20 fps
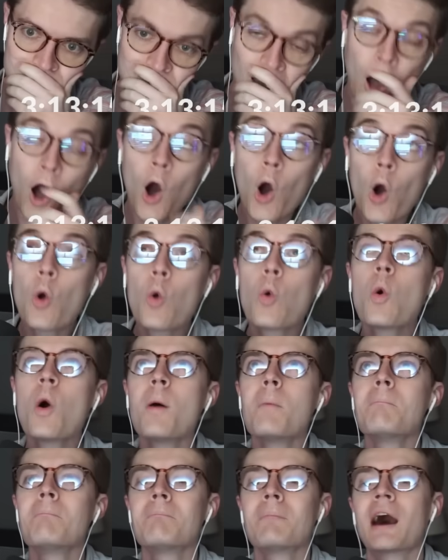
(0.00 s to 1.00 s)
Oh,
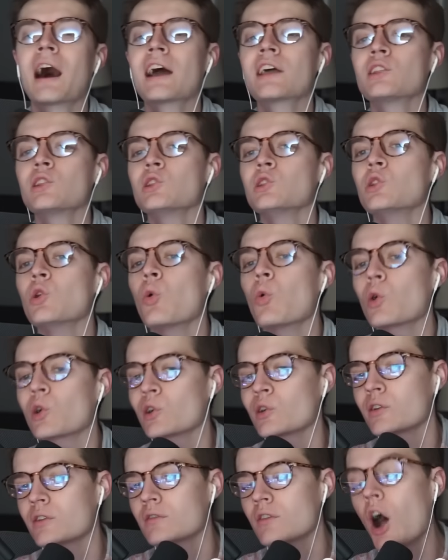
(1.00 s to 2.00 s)
my
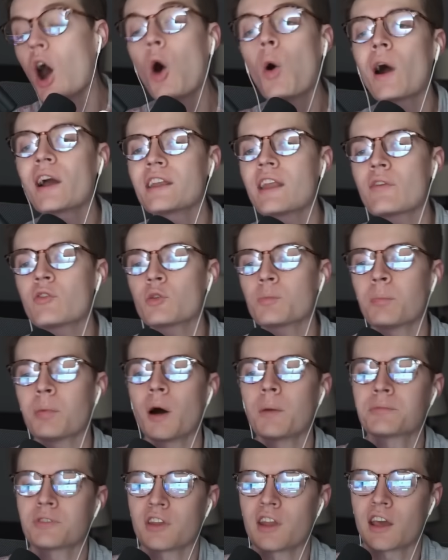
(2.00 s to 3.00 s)
lord. Oh, I never
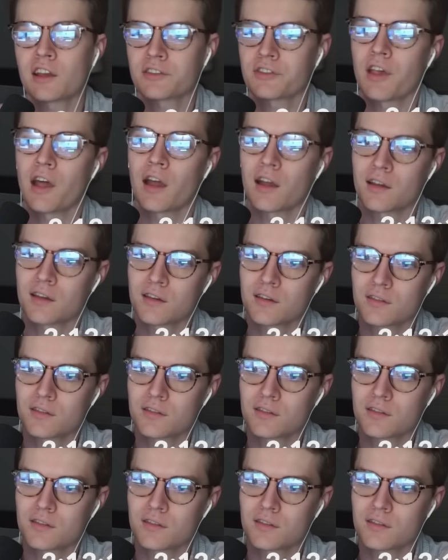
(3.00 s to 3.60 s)
pumped an Exac.